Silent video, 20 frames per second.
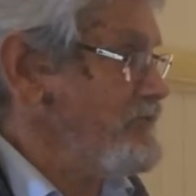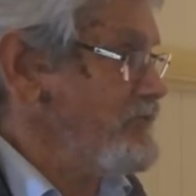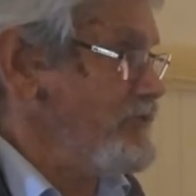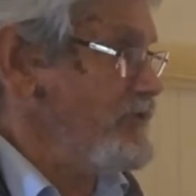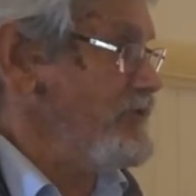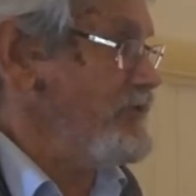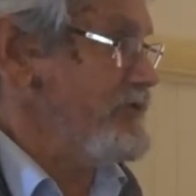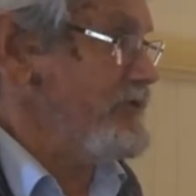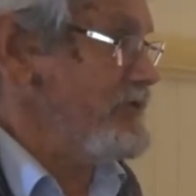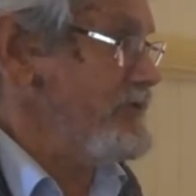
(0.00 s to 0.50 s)

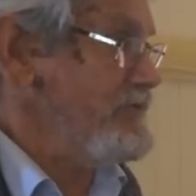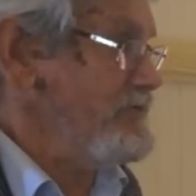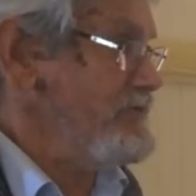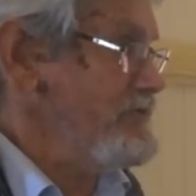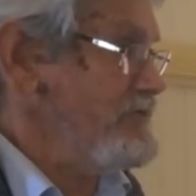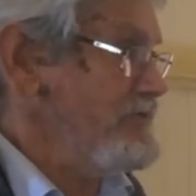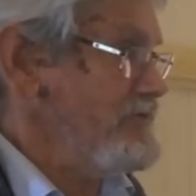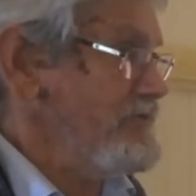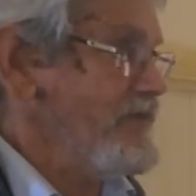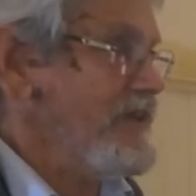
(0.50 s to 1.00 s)
fruit.
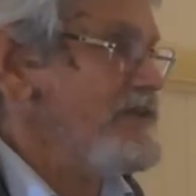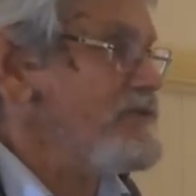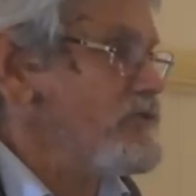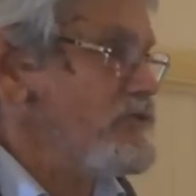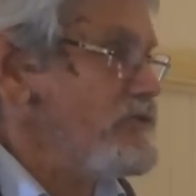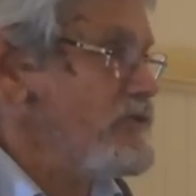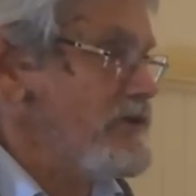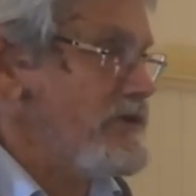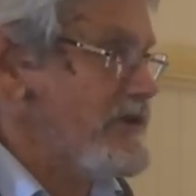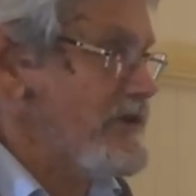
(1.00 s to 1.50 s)
That's
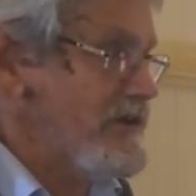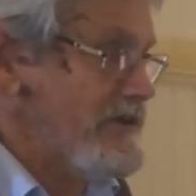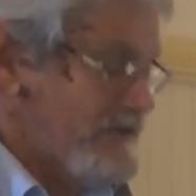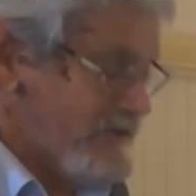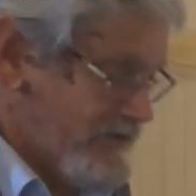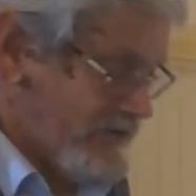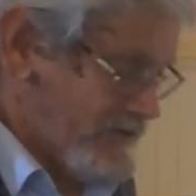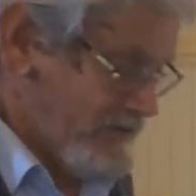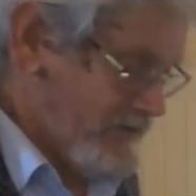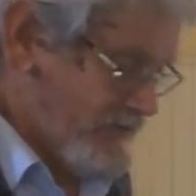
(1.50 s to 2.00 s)
all it
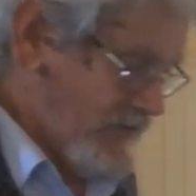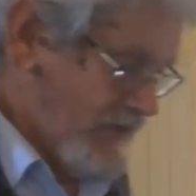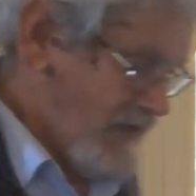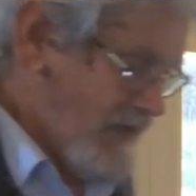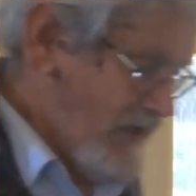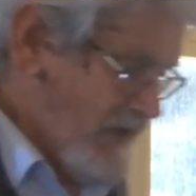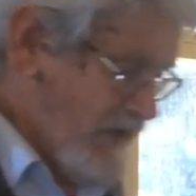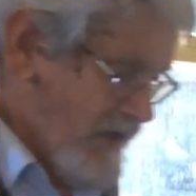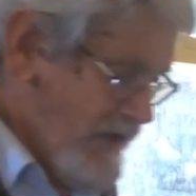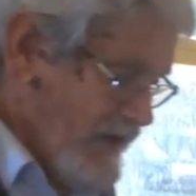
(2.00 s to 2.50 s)
is.
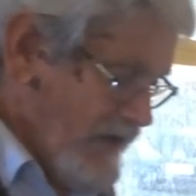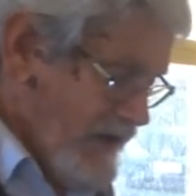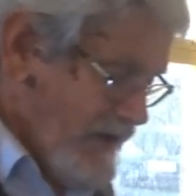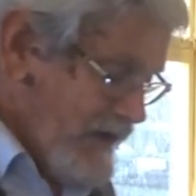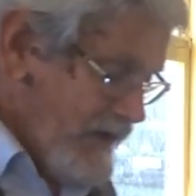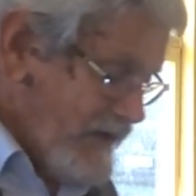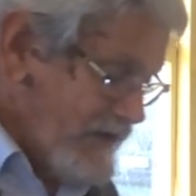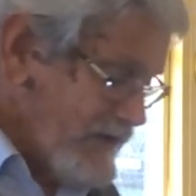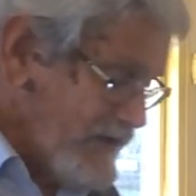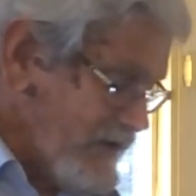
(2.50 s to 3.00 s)

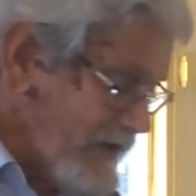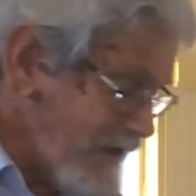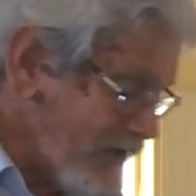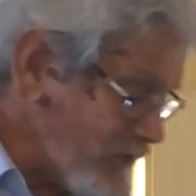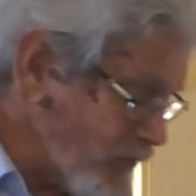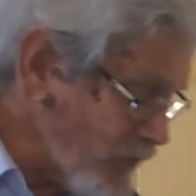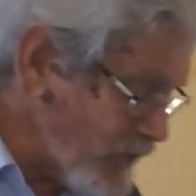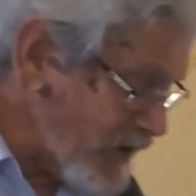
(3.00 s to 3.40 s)
In the next